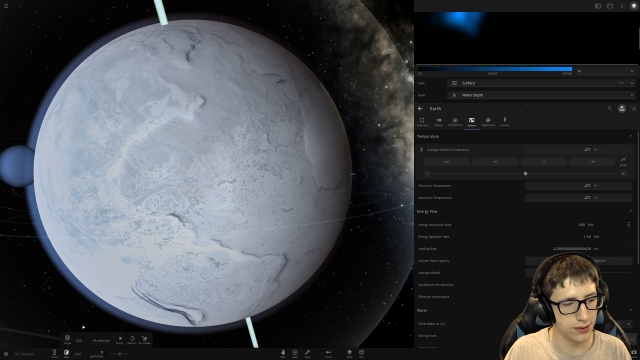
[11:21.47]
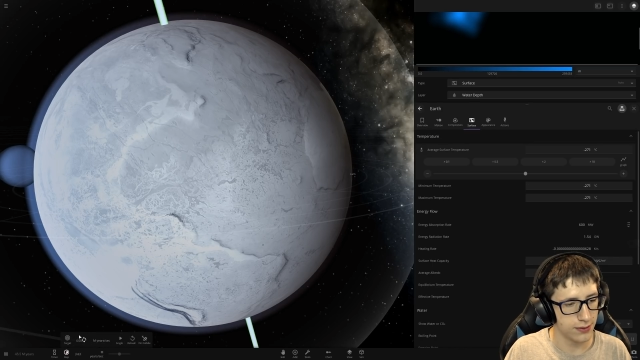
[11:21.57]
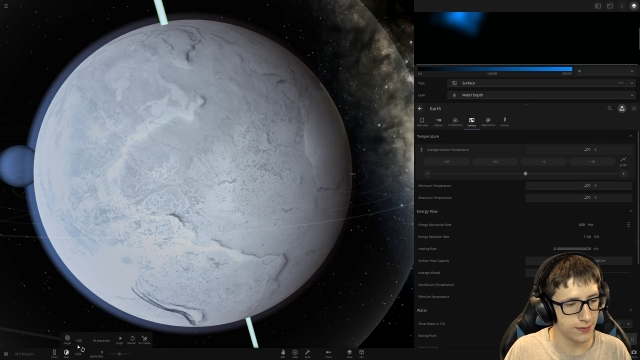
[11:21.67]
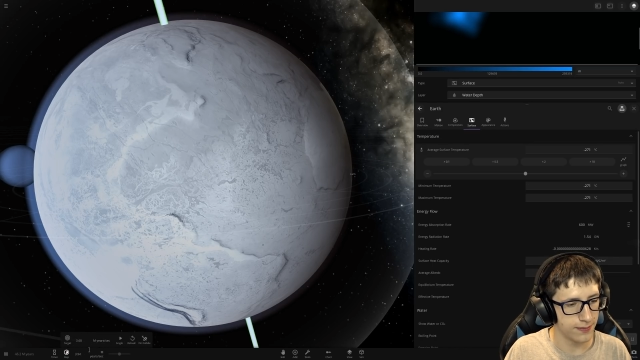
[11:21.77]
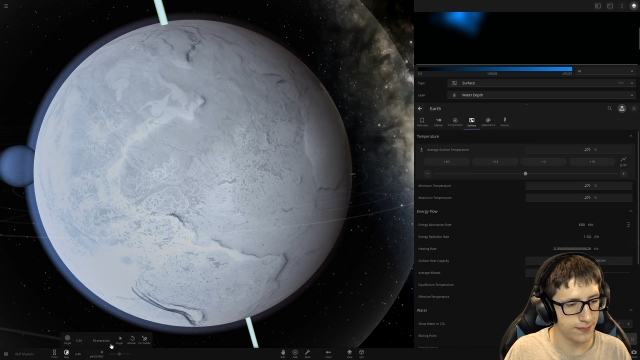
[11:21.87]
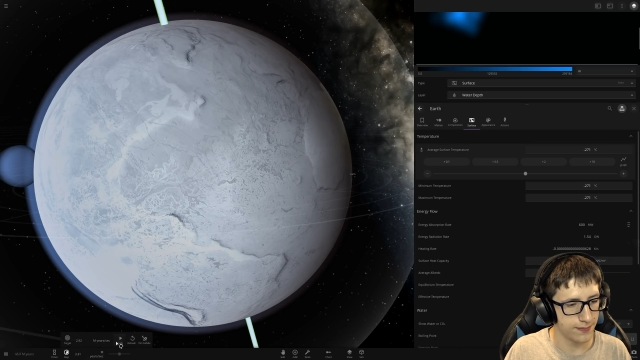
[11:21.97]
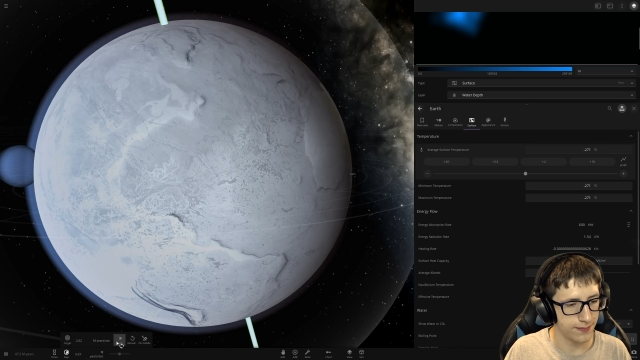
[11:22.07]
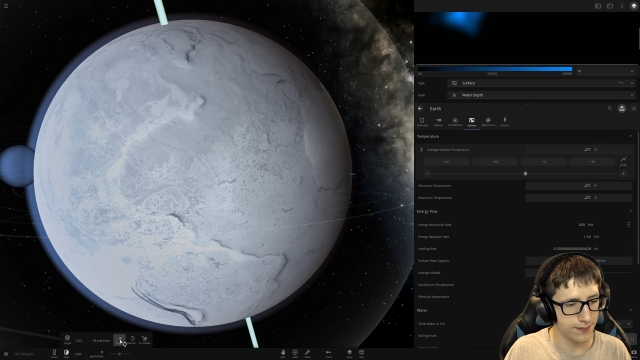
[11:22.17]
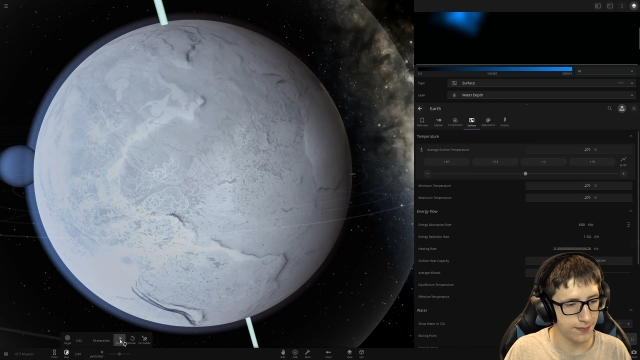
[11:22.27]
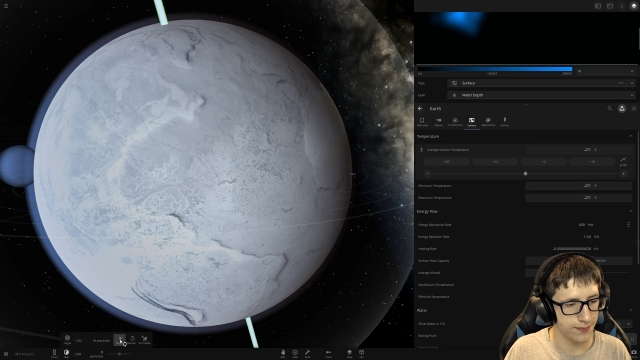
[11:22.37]

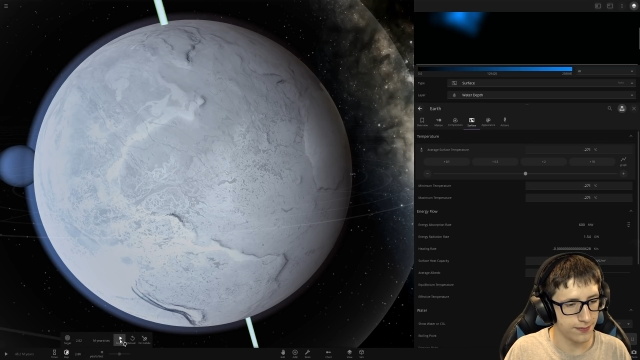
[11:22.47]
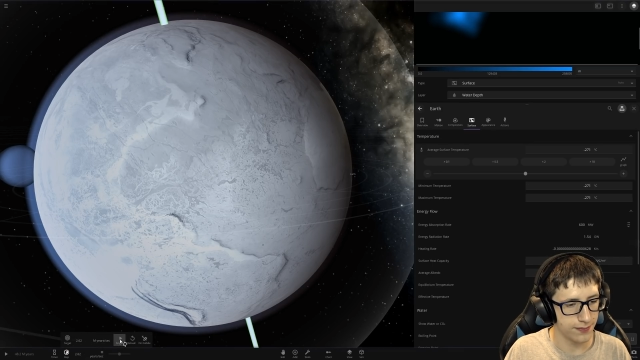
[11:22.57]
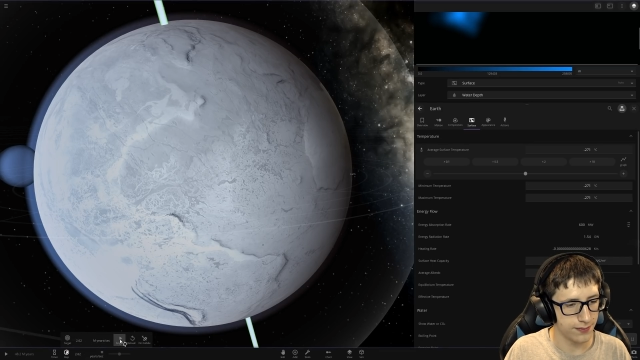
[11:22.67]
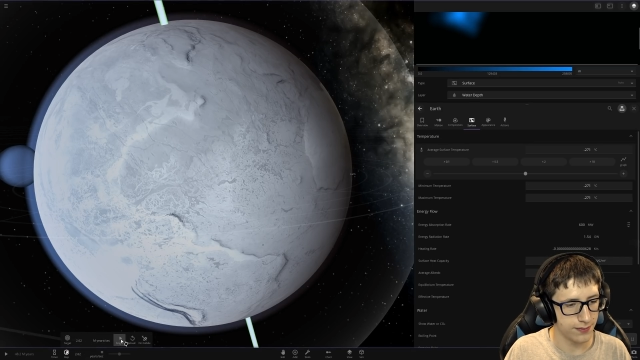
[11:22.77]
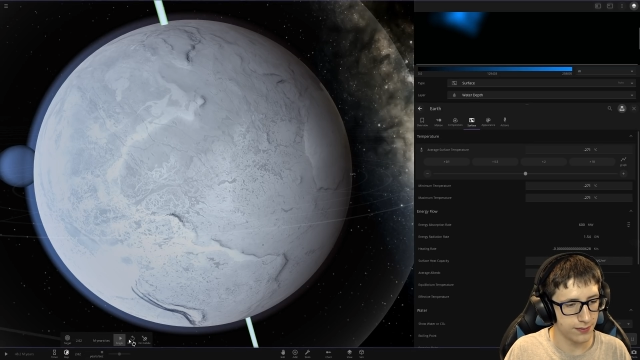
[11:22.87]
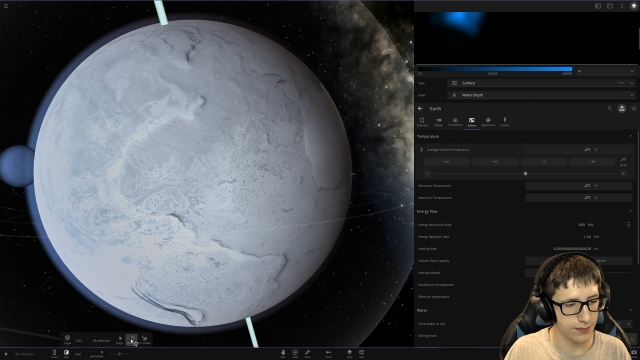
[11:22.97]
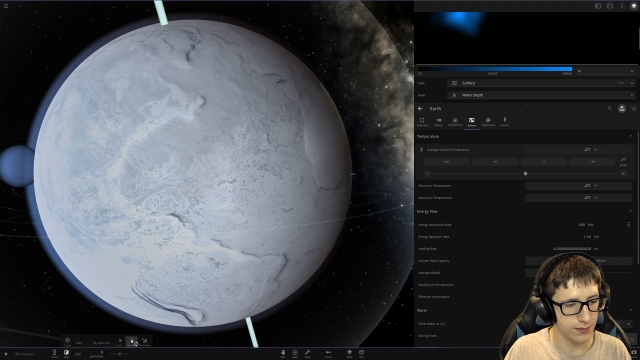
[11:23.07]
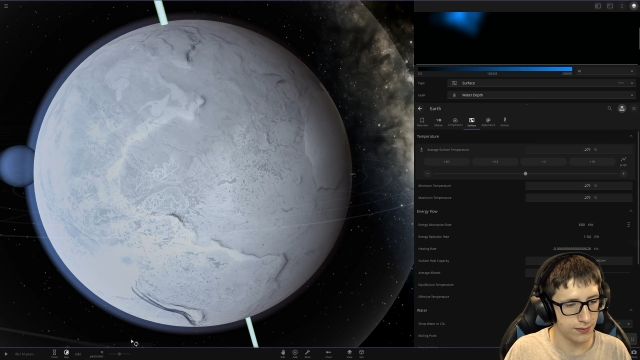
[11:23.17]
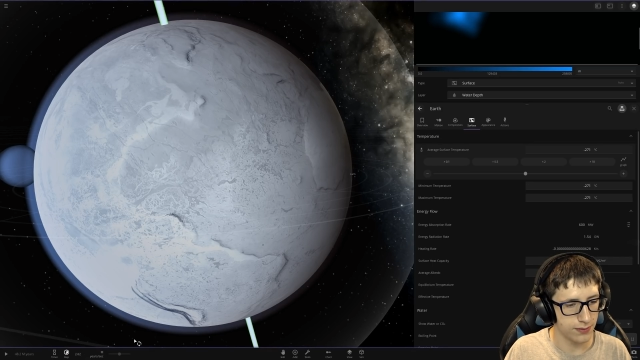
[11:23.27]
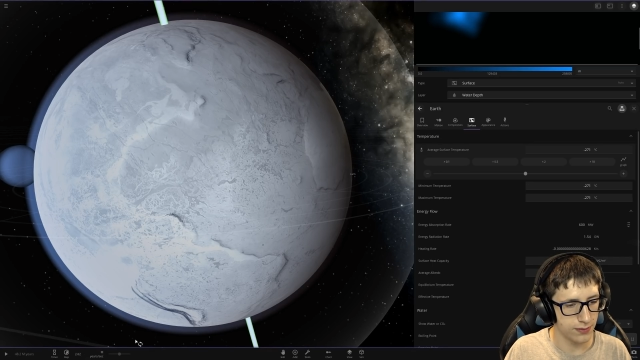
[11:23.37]

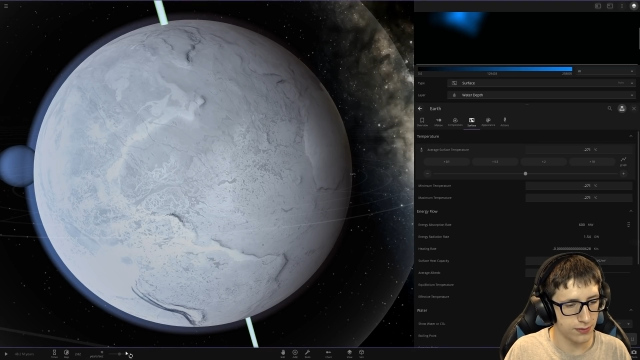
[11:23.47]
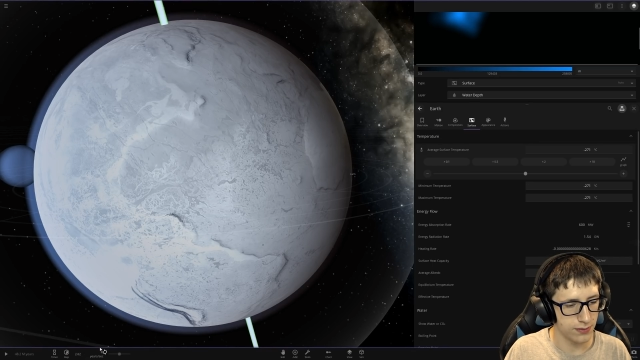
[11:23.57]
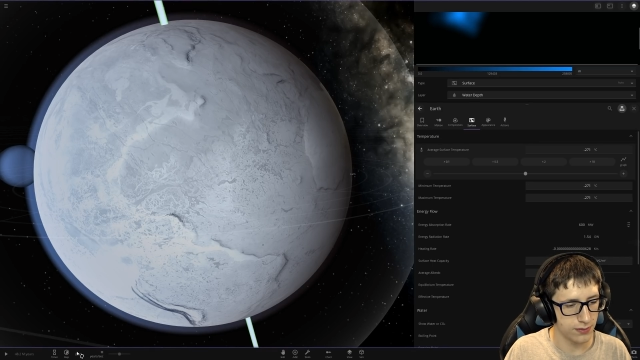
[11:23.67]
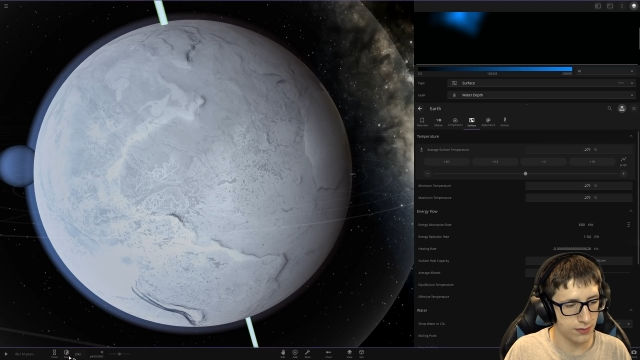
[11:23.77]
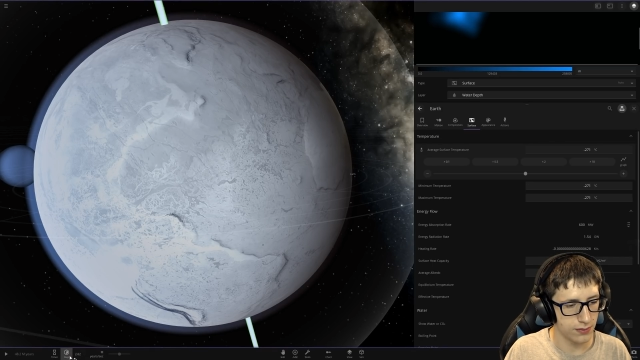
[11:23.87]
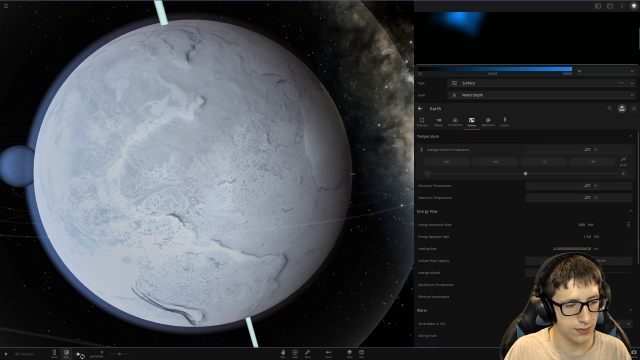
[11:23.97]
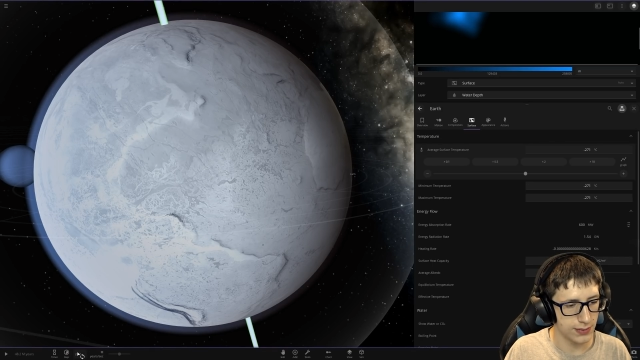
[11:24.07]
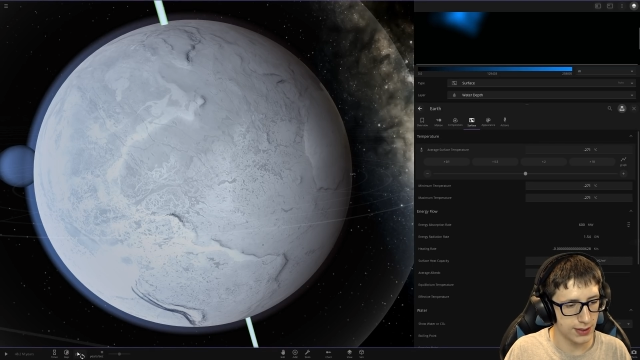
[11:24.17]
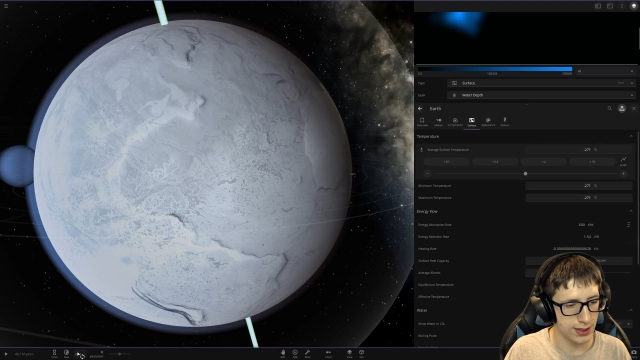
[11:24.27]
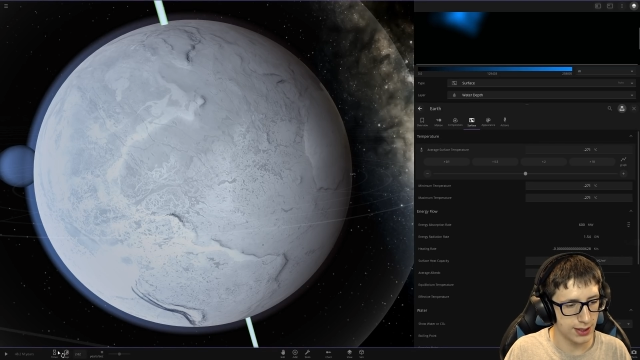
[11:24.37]

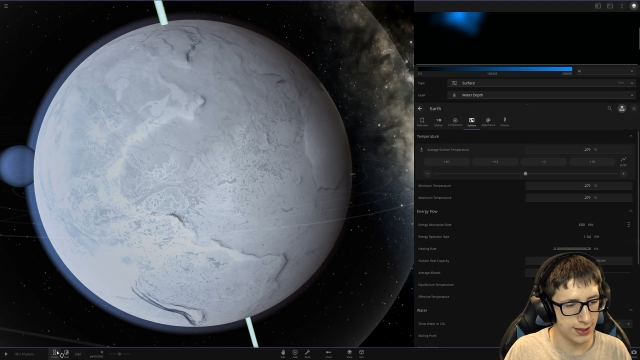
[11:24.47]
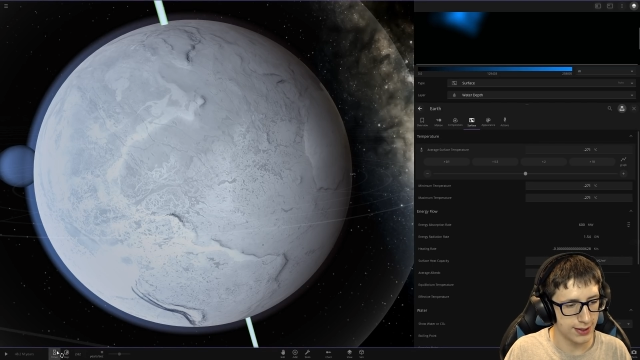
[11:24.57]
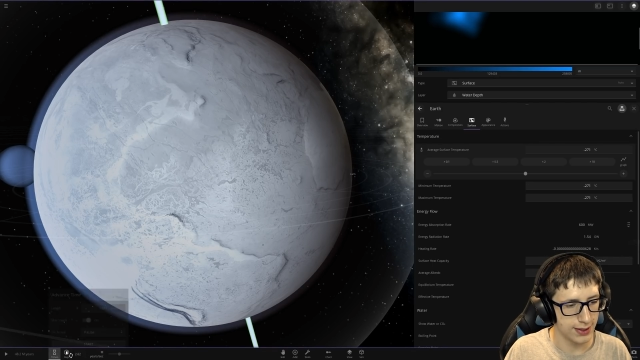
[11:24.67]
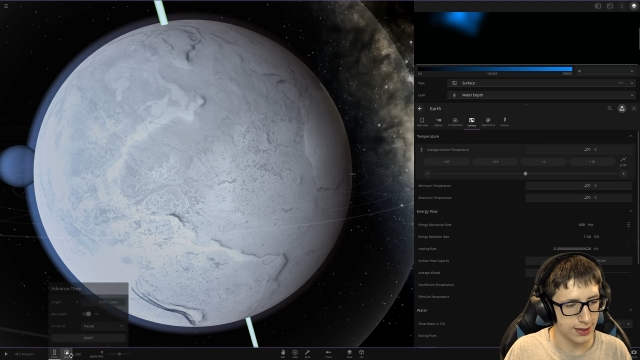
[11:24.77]
Nothing is said.